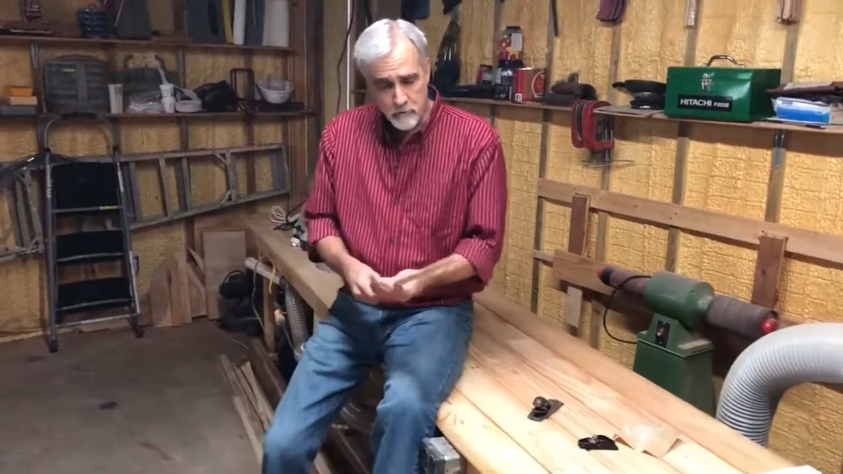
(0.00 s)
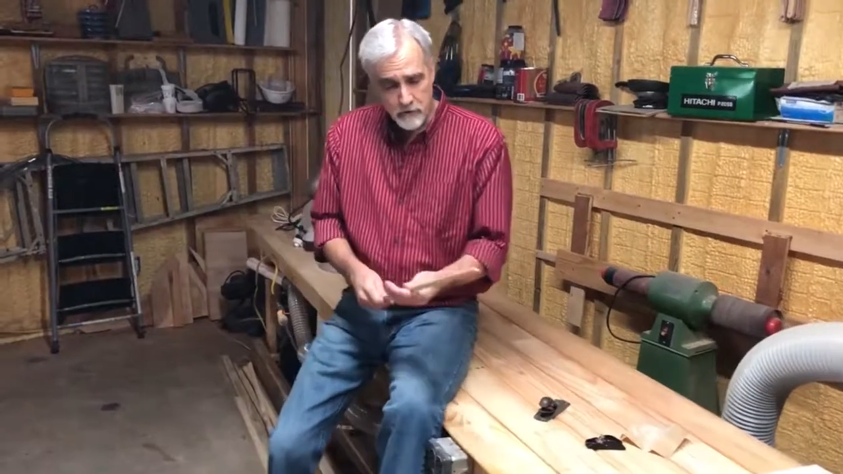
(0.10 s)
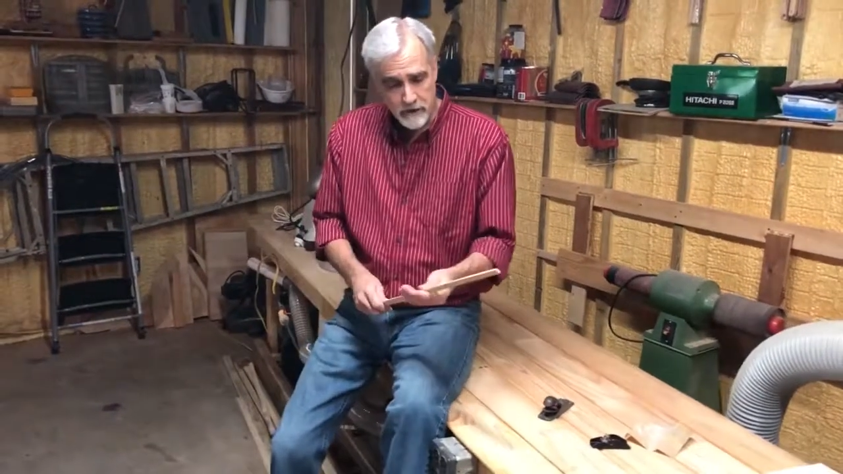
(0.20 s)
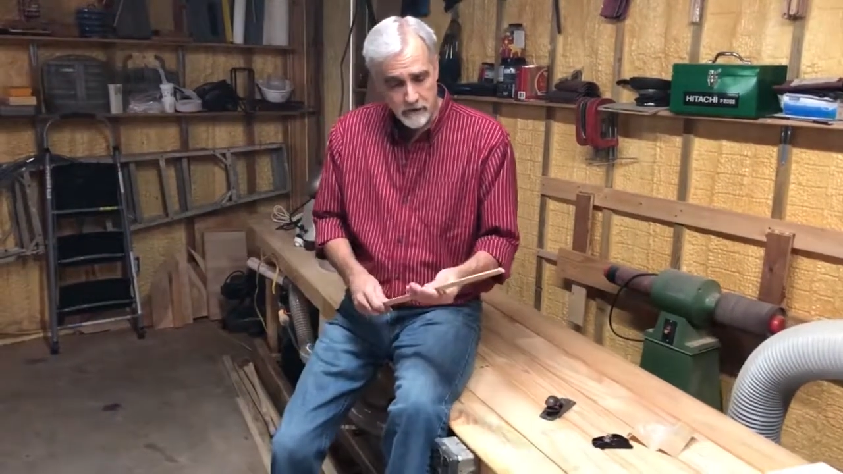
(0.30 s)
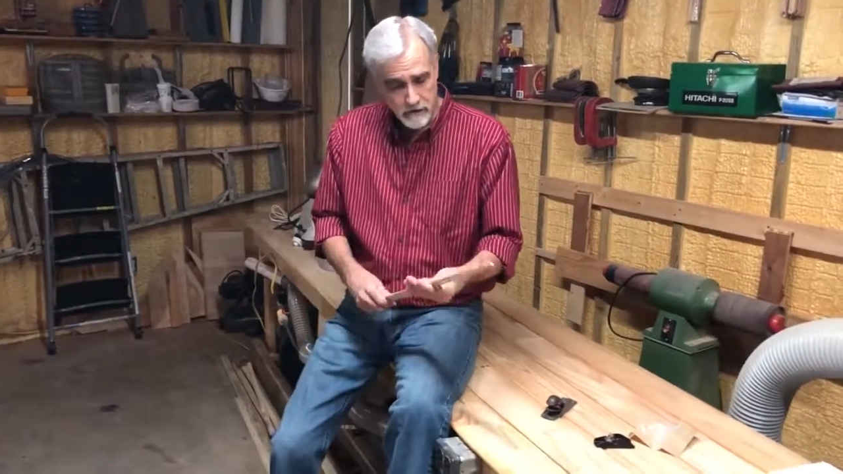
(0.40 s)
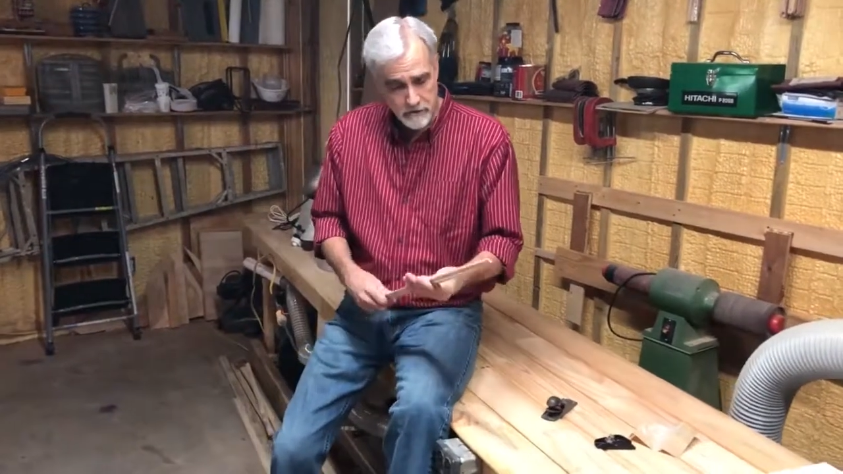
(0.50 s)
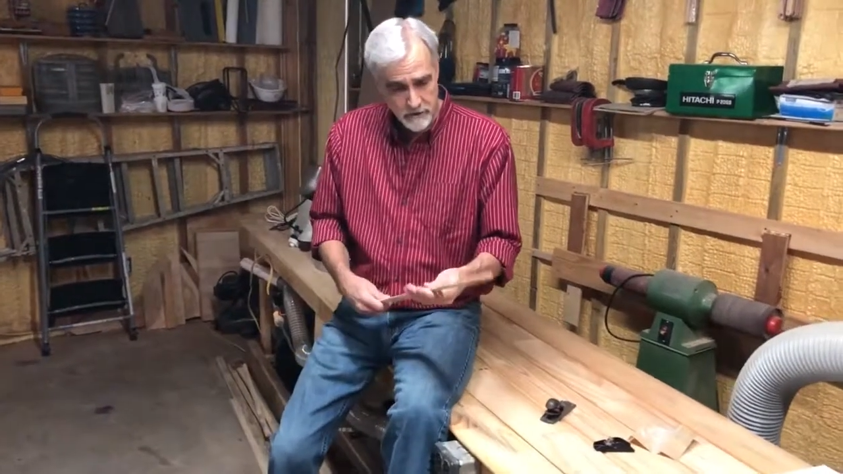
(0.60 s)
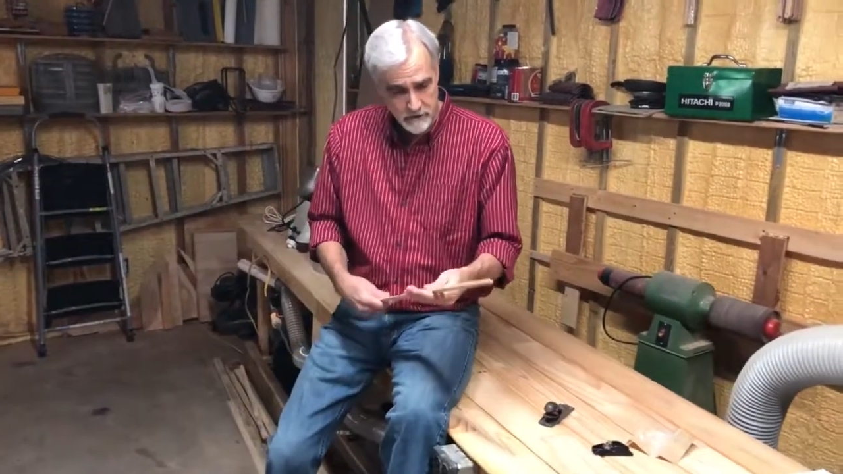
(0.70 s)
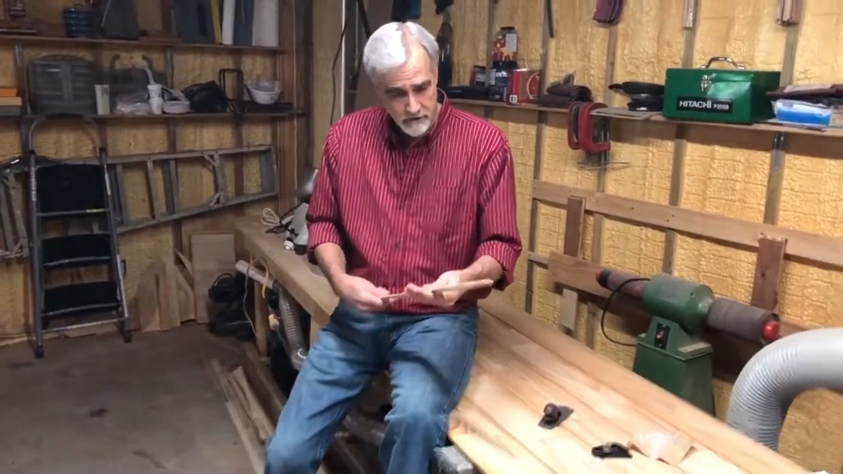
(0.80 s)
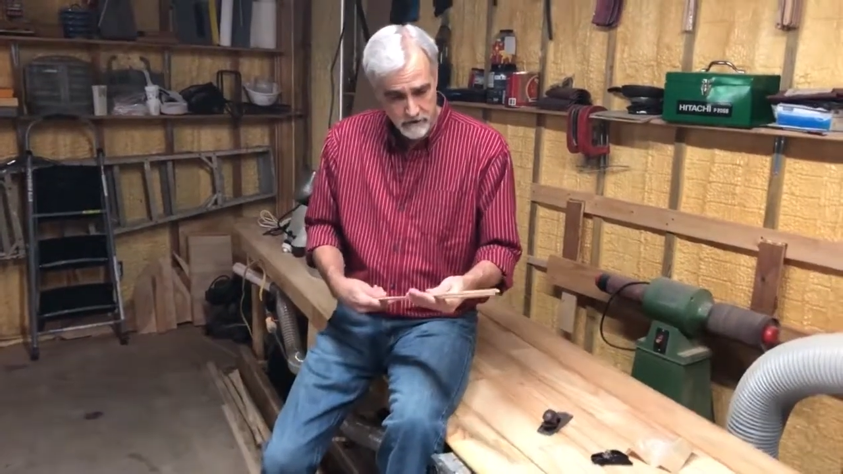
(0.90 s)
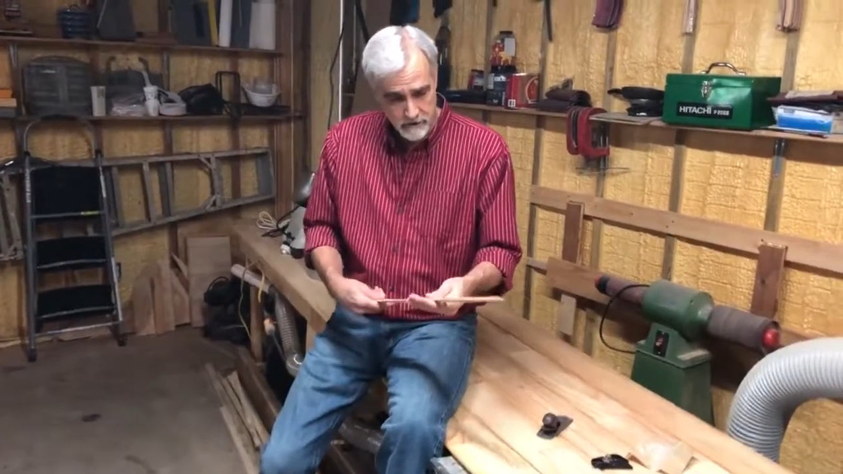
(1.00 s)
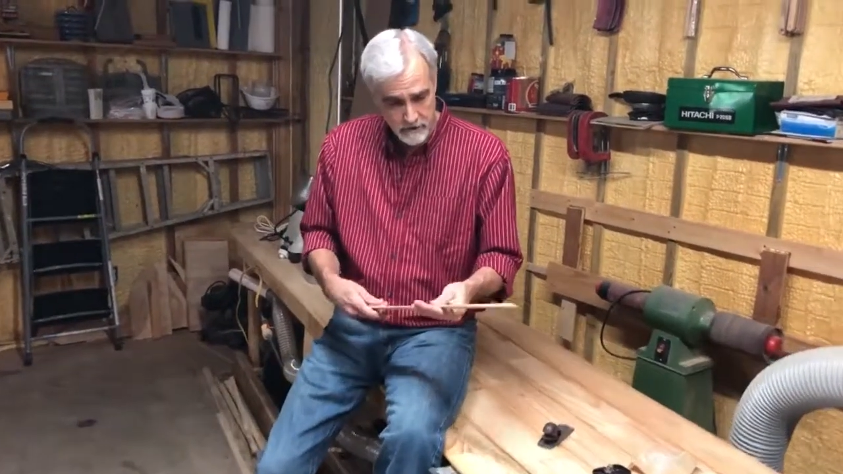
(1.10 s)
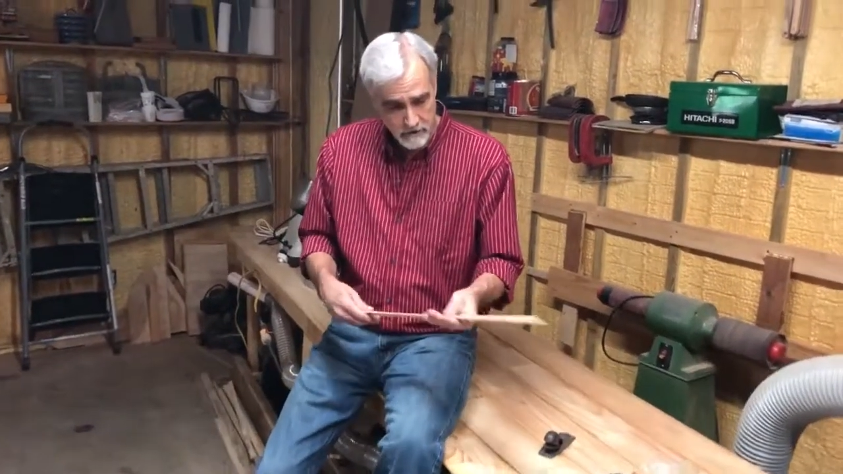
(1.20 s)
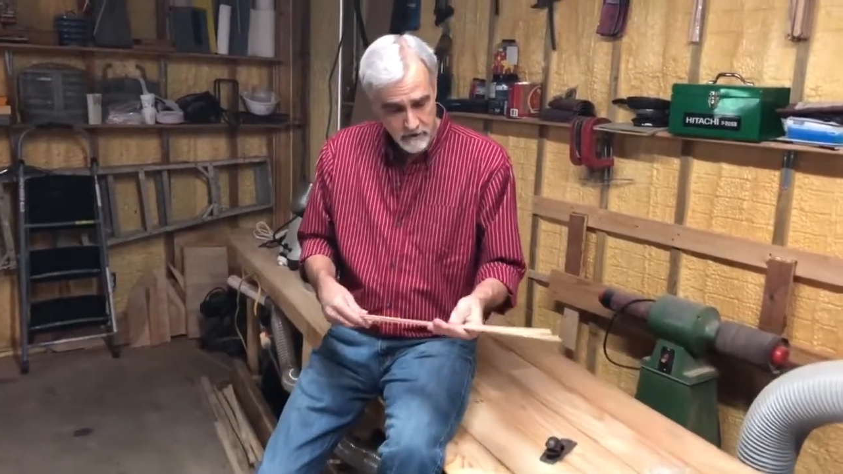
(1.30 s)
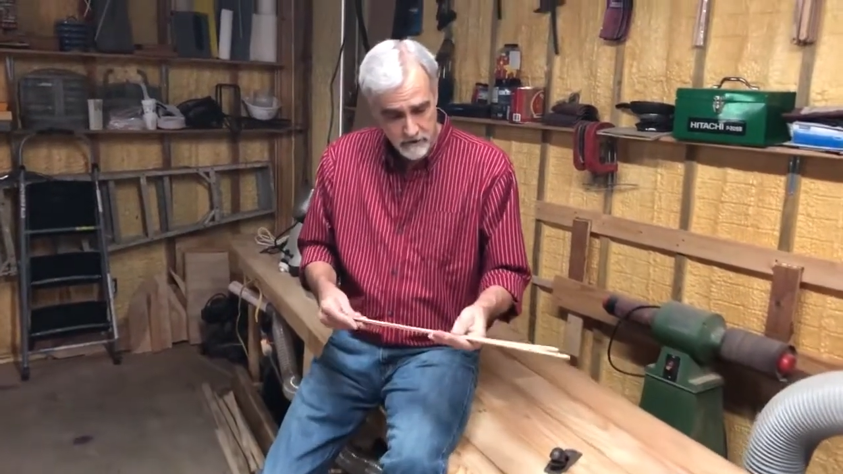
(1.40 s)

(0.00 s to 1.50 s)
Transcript: point out is that uh,